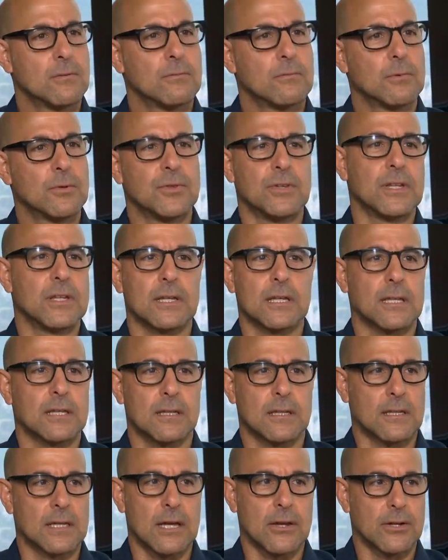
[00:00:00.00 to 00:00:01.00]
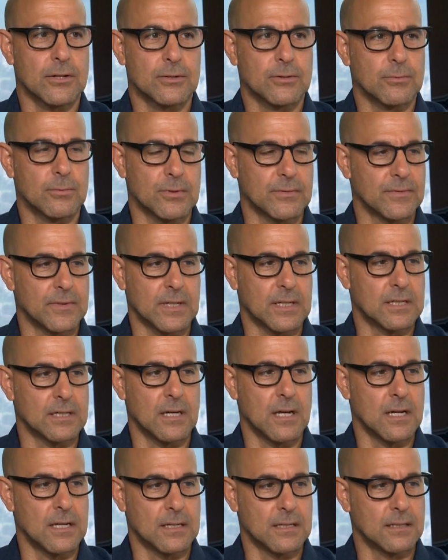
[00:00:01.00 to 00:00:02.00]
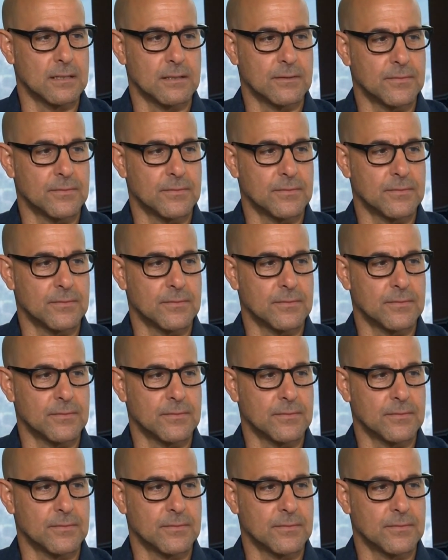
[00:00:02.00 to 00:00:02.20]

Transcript: well, then like the character would have like died in the